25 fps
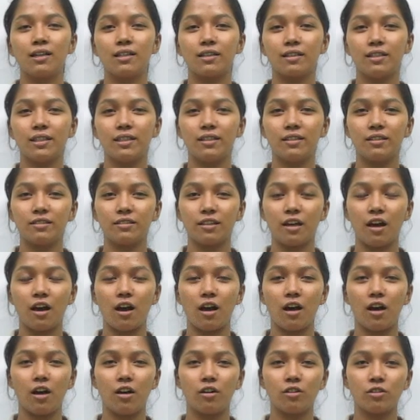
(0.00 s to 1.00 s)
cleaning the
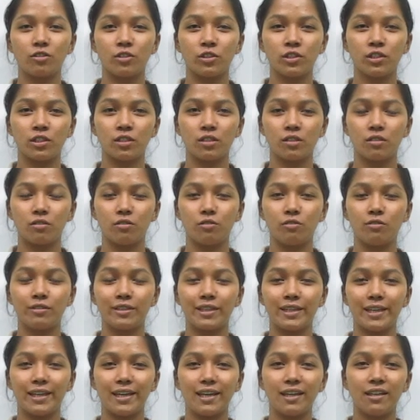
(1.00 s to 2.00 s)
house,
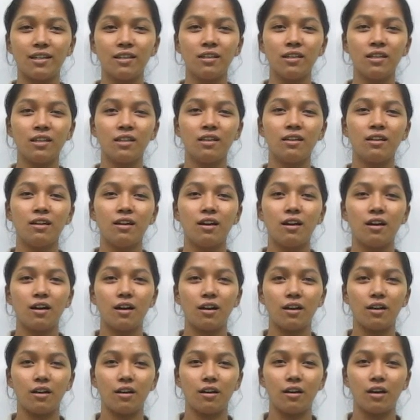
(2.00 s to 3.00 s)
cooking,
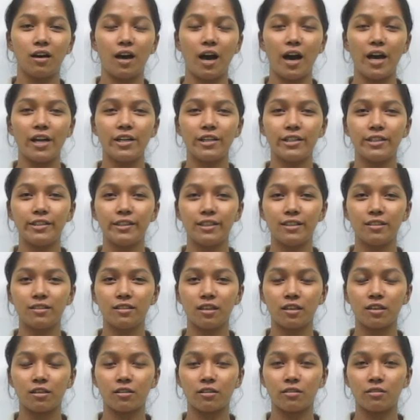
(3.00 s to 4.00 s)
ironing
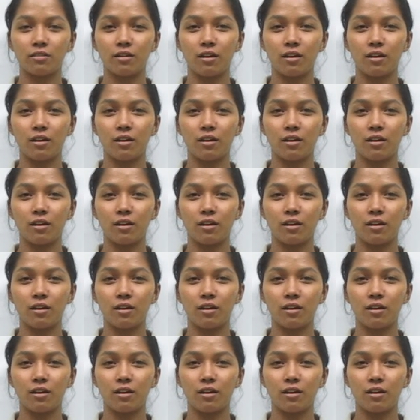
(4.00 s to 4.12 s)
the